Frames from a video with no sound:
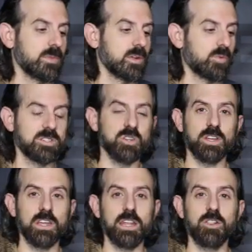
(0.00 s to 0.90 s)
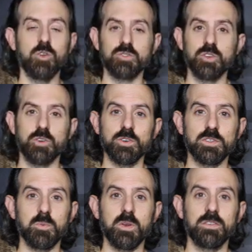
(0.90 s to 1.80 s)
If we start getting closer to
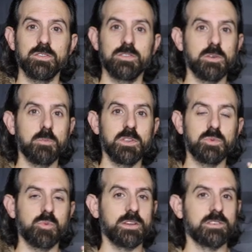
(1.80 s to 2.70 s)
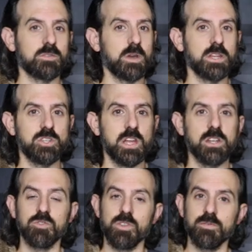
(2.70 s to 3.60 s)
Christmas, some of these prices may
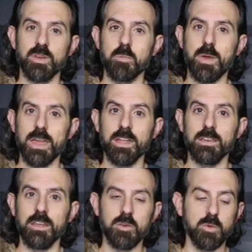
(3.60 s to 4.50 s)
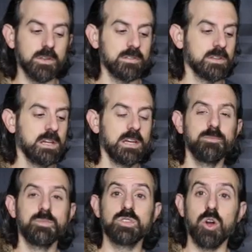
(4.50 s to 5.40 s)
change or the event may end anyways.
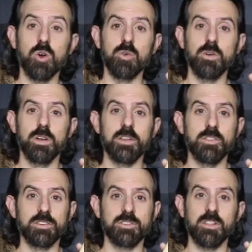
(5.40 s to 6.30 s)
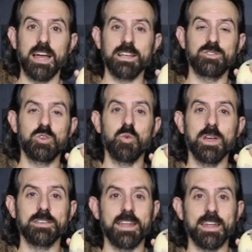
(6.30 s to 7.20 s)
So this is the last 2
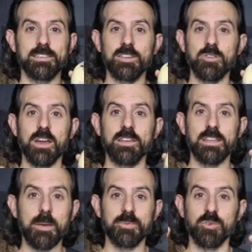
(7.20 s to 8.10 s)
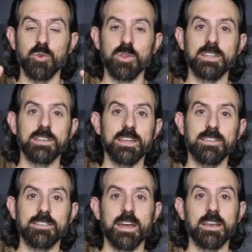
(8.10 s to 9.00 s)
weeks. I can say you guys absolutely need
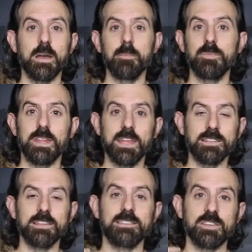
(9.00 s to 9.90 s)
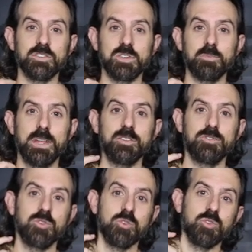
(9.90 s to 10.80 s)
to sign up, get these things shipped
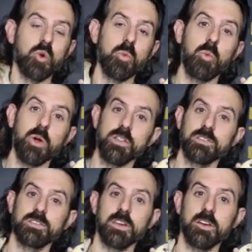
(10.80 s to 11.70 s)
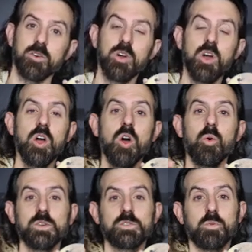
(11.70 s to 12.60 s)
out to you. The whole point of this sale
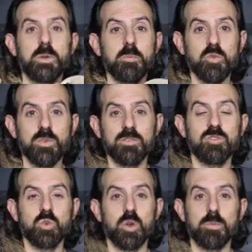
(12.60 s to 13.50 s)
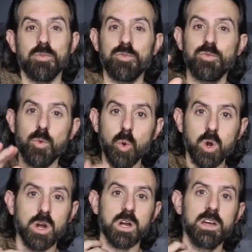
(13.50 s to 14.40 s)
was for me to move inventory
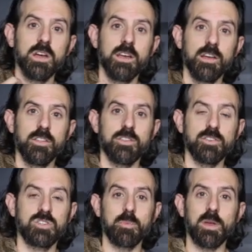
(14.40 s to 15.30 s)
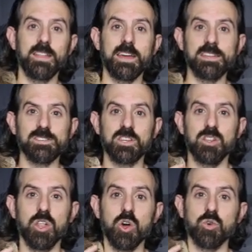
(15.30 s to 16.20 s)
before the shipping lanes
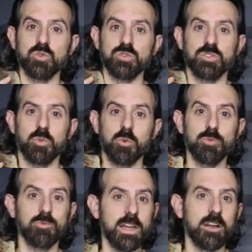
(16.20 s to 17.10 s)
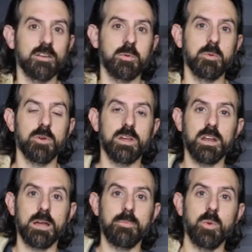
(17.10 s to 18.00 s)
closed. So we're there. I mean, we
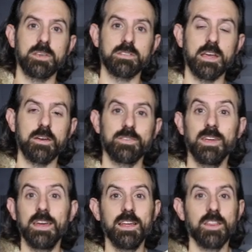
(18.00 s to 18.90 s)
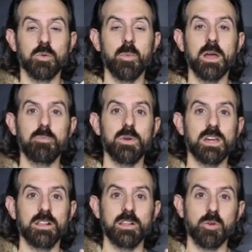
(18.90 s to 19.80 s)
got a couple weeks left. There might be a
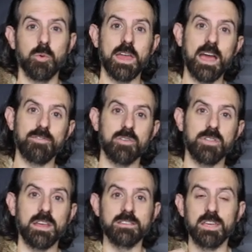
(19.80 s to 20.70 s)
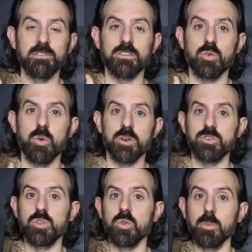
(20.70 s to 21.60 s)
clear week after Thanksgiving or 1 or
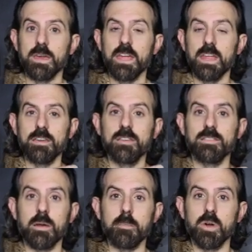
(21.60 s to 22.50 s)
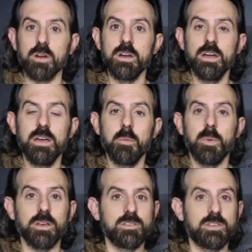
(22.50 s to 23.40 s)
2 in the beginning of December,
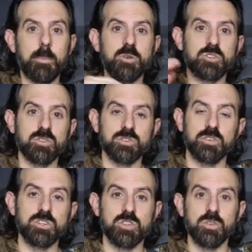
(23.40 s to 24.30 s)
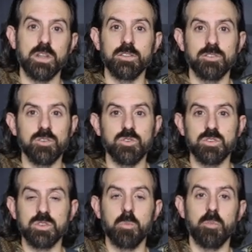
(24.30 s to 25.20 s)
but temperatures are an issue now too.
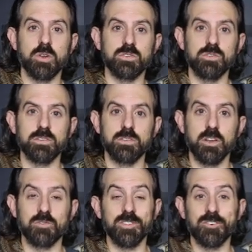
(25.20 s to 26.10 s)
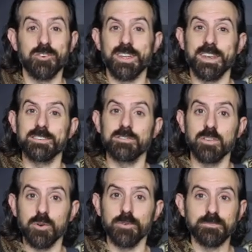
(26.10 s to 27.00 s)
There's some parts of the country that are already getting
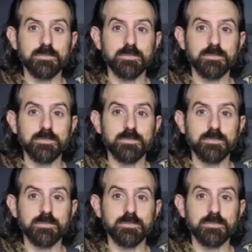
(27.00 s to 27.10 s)
snow.